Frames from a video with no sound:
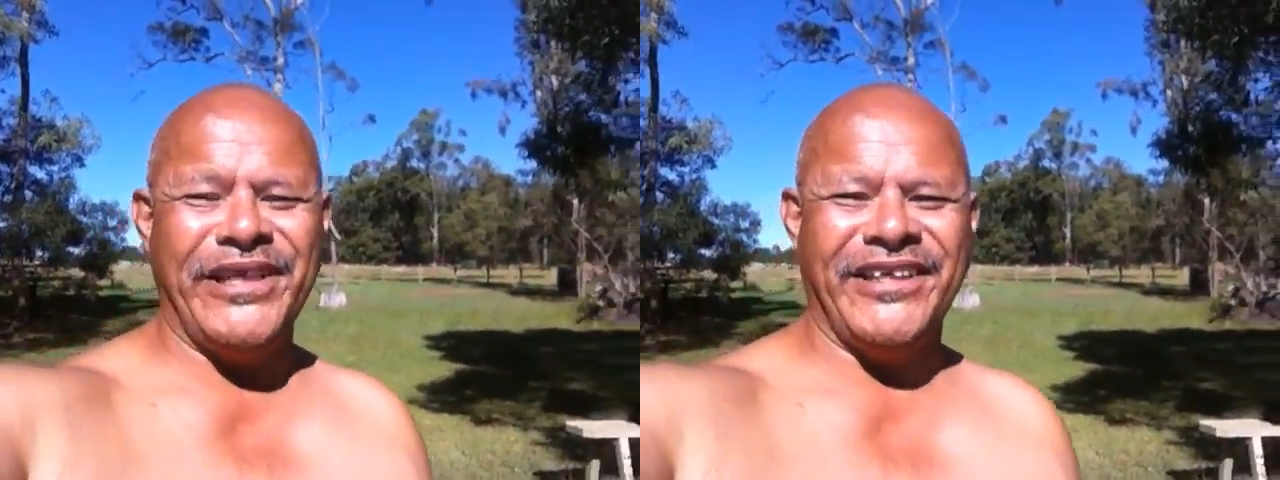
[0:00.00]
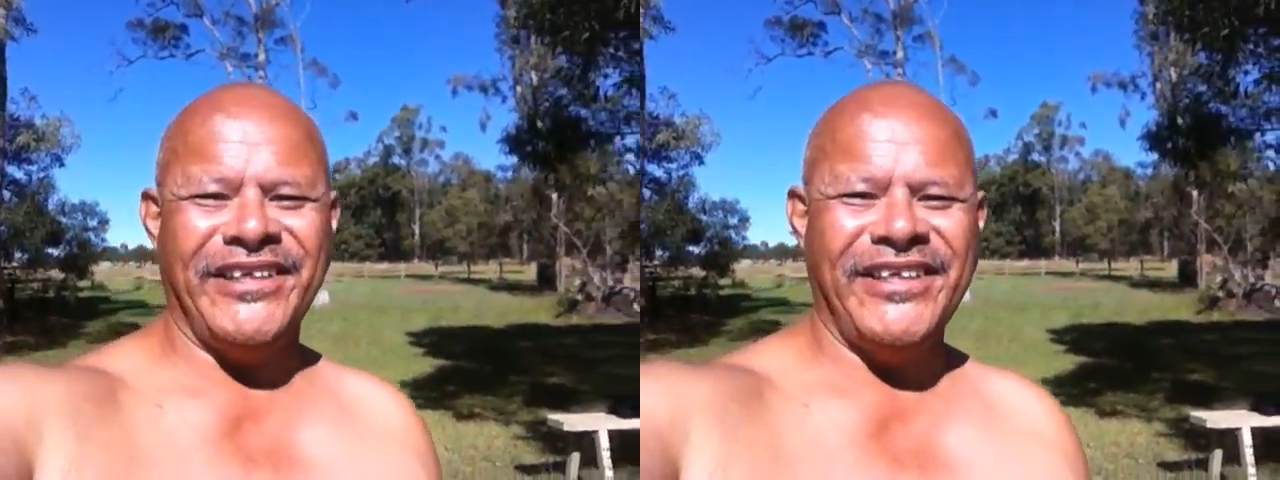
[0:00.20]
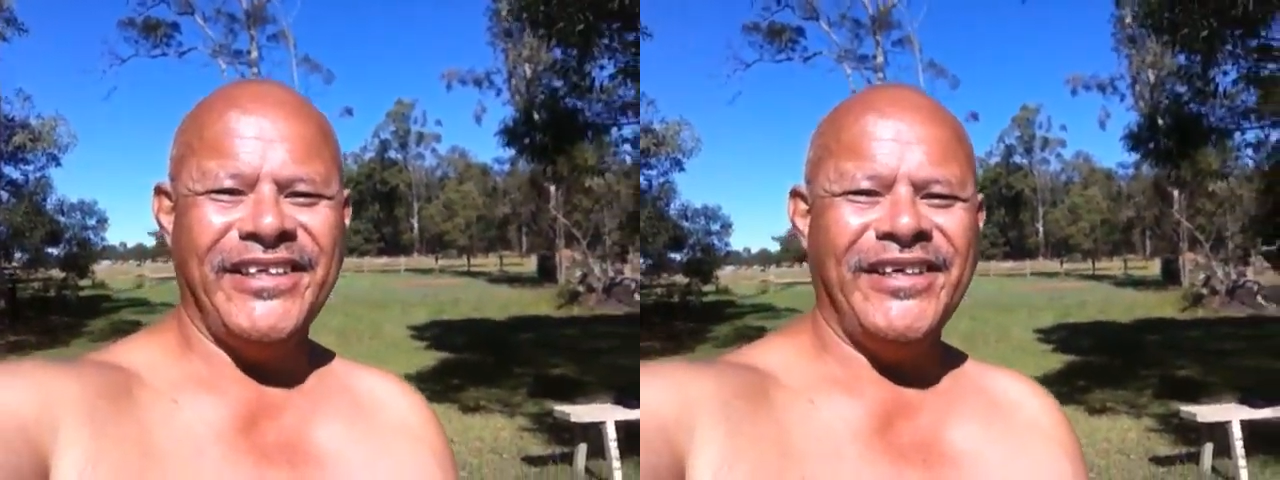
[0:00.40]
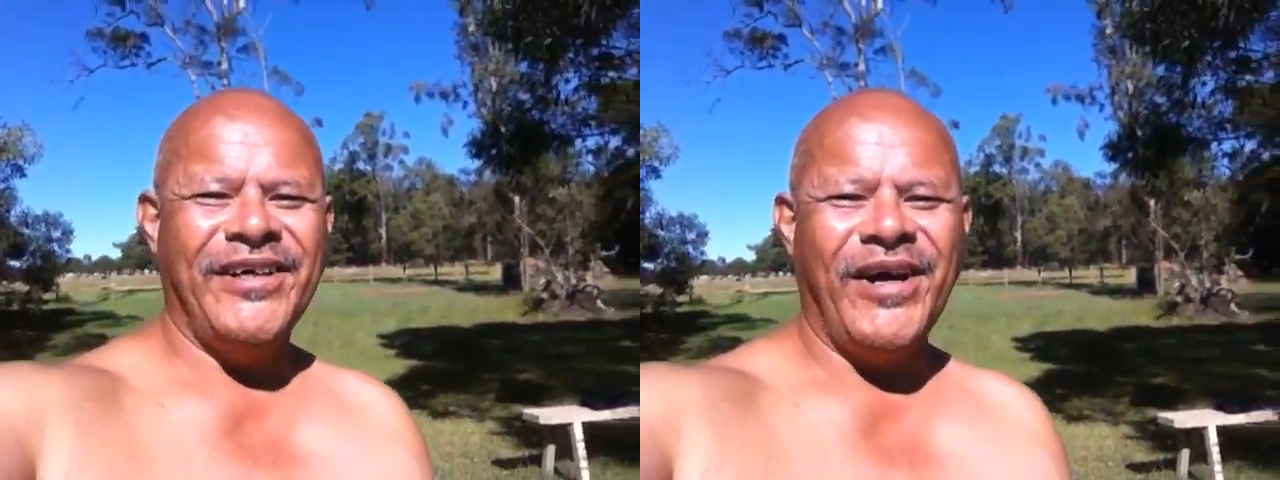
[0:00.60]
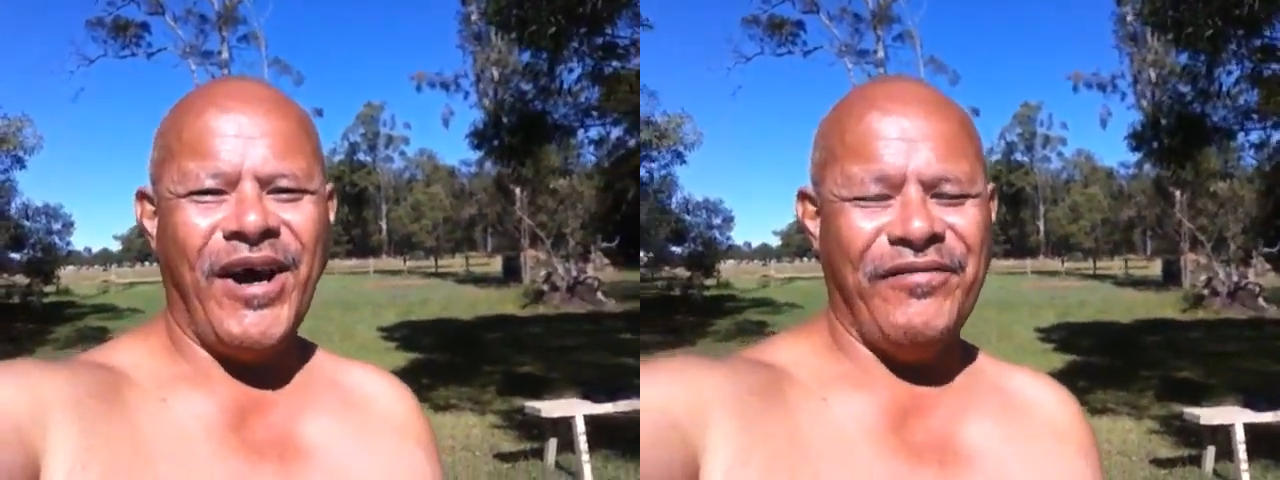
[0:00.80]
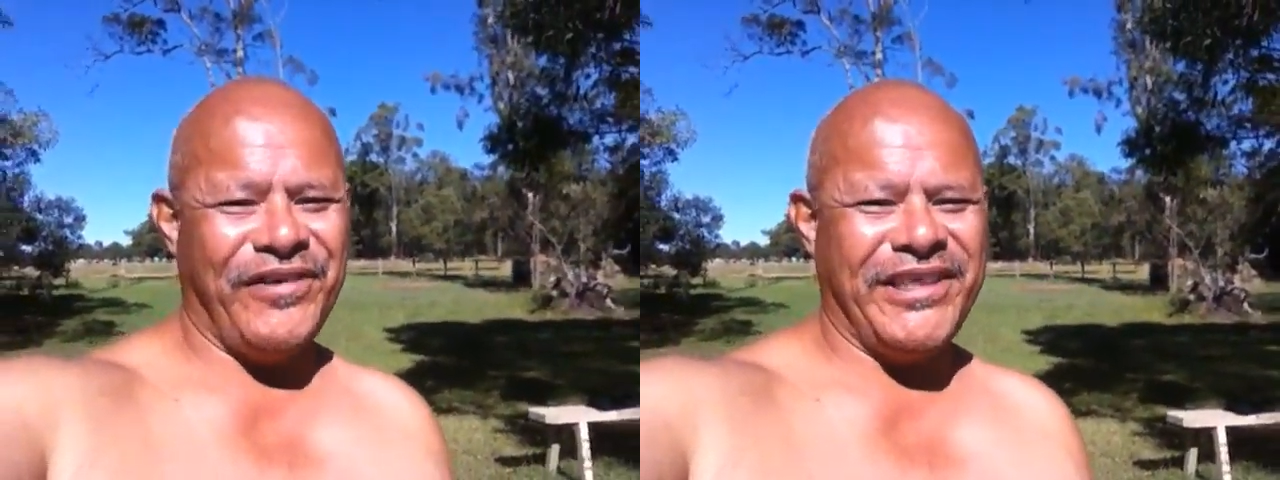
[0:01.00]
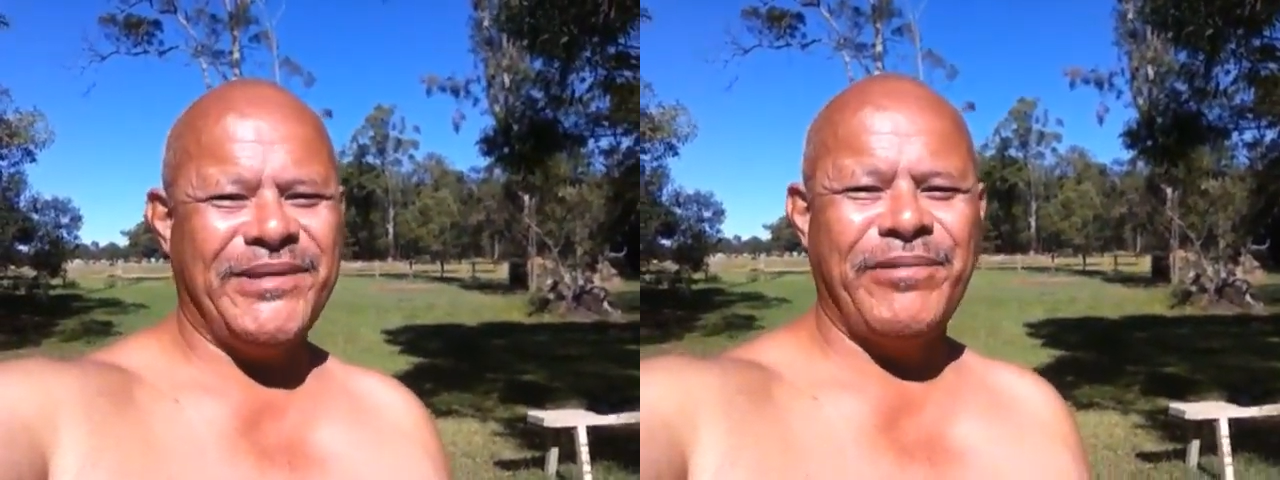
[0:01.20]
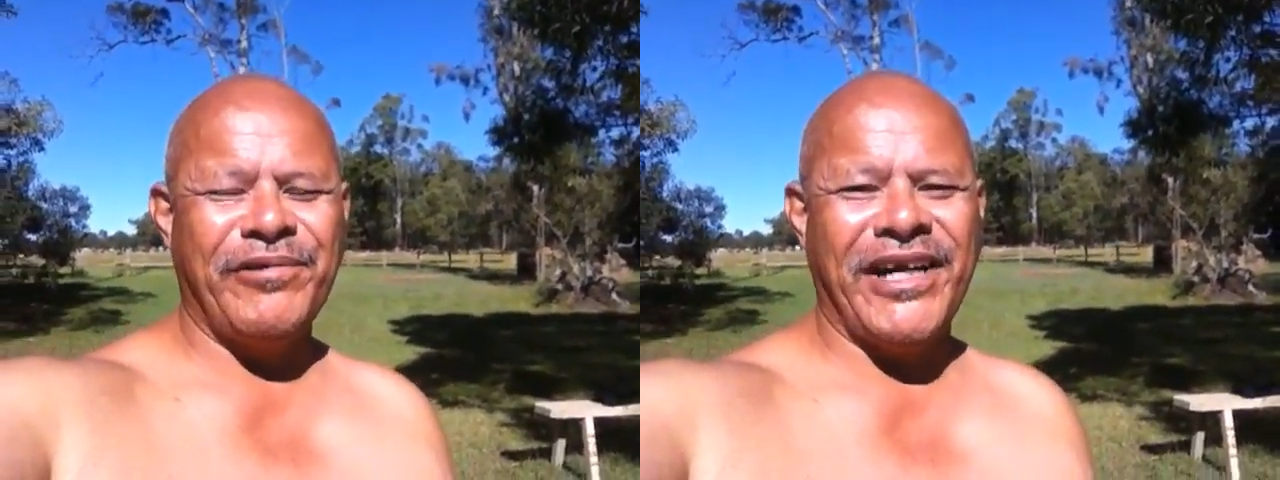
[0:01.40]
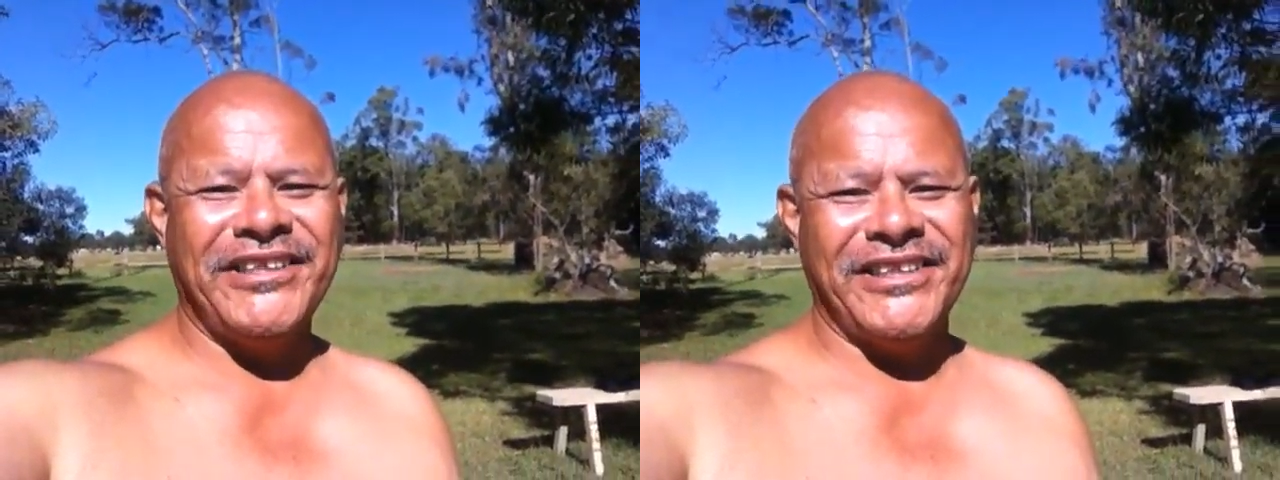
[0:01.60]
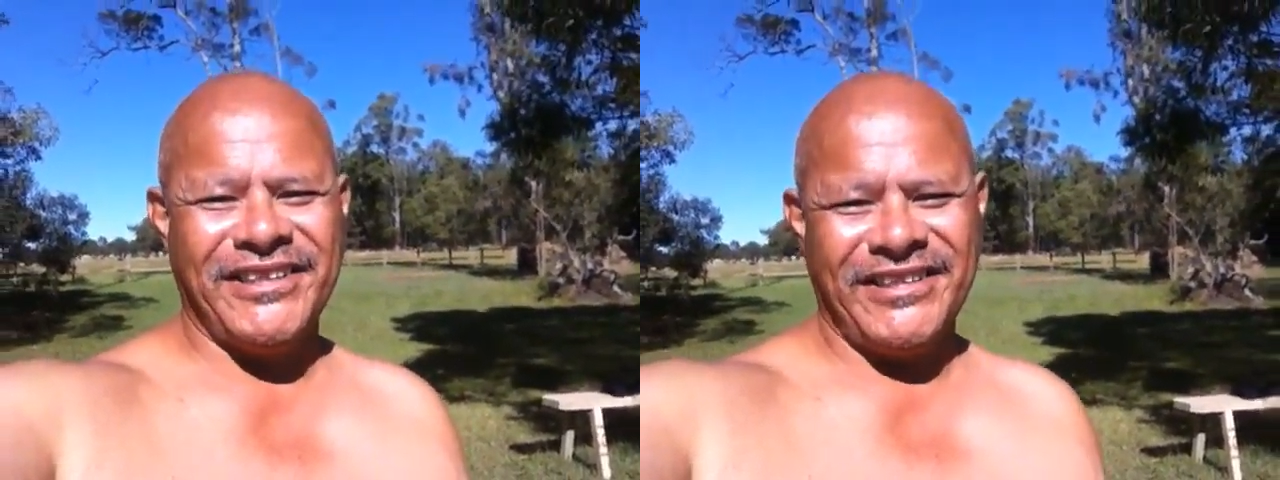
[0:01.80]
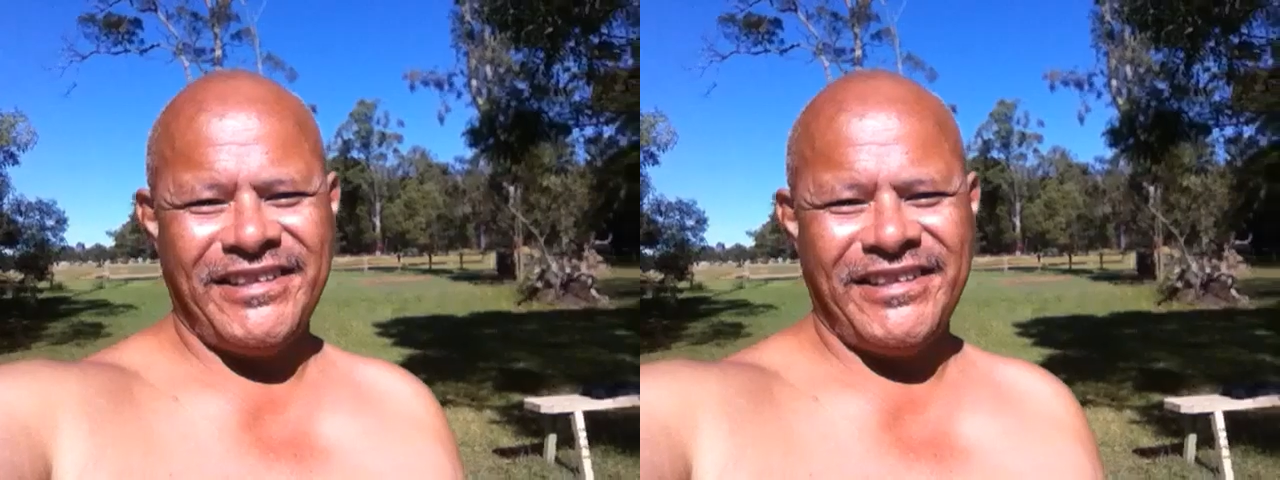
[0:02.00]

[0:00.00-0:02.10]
minute of inspiration.